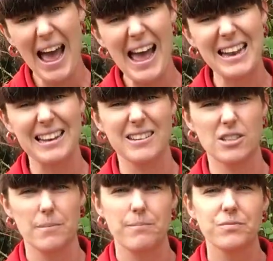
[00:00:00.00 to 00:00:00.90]

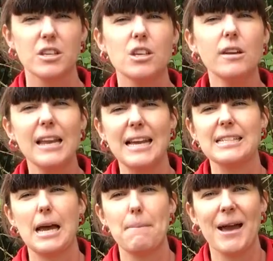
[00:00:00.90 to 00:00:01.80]
And you
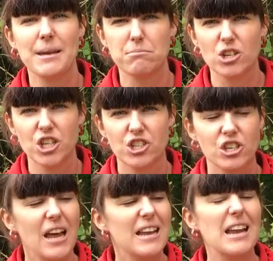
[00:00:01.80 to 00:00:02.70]
need a paintbrush.